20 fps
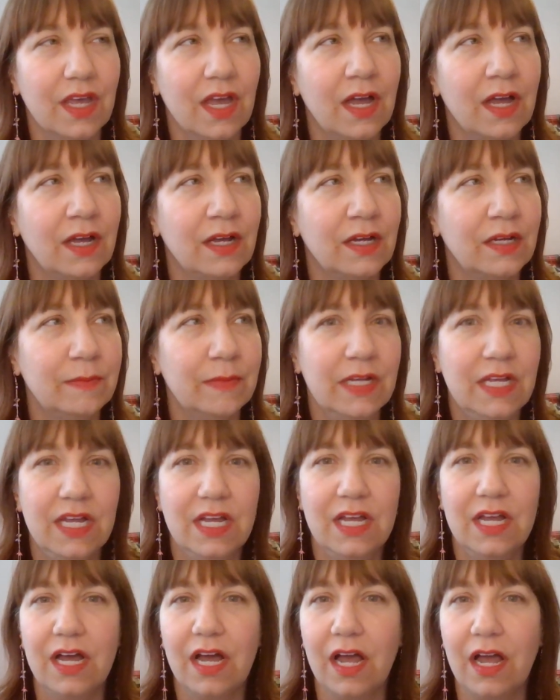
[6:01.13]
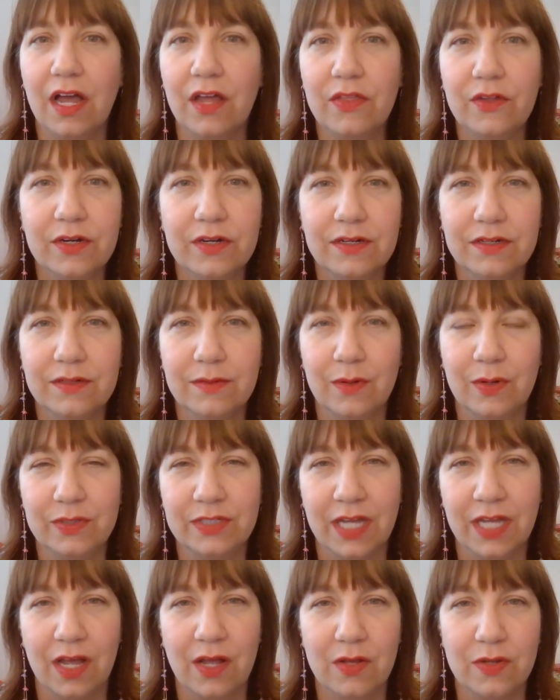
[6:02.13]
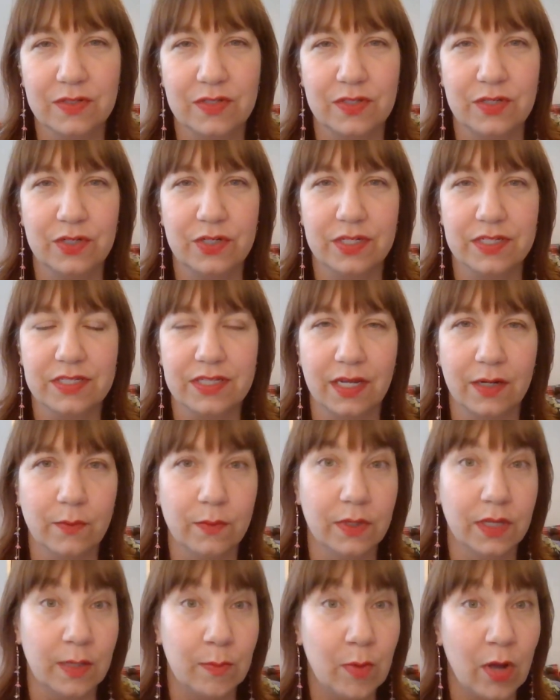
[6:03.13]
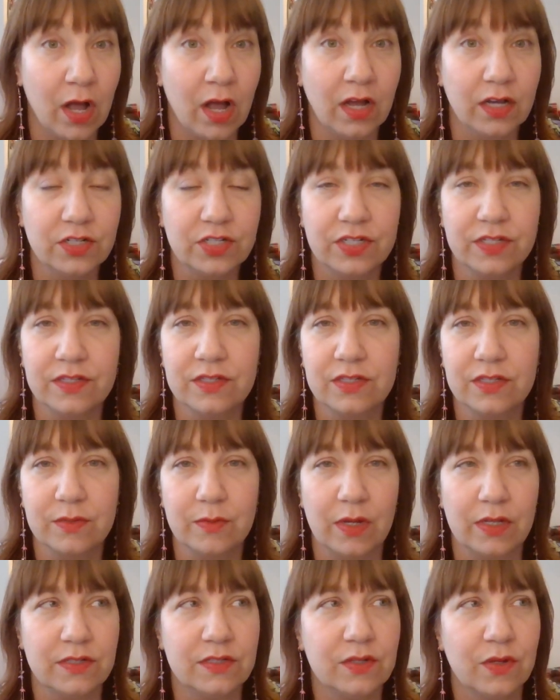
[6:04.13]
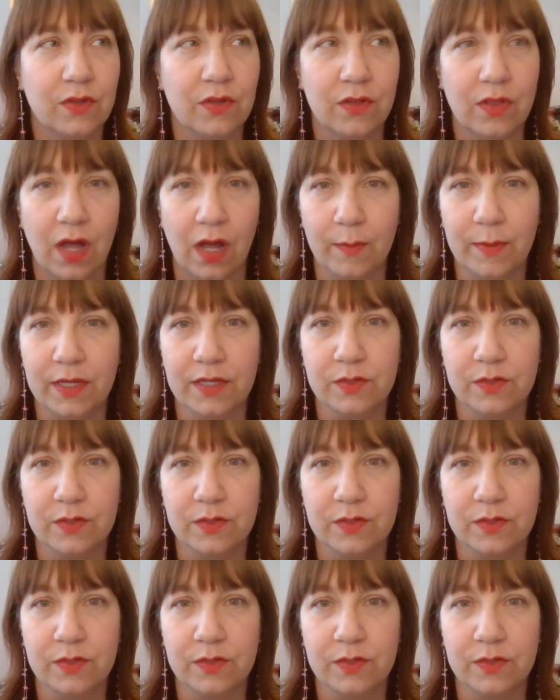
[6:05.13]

Um, Other hotels, they're just like really posh, and so the lobby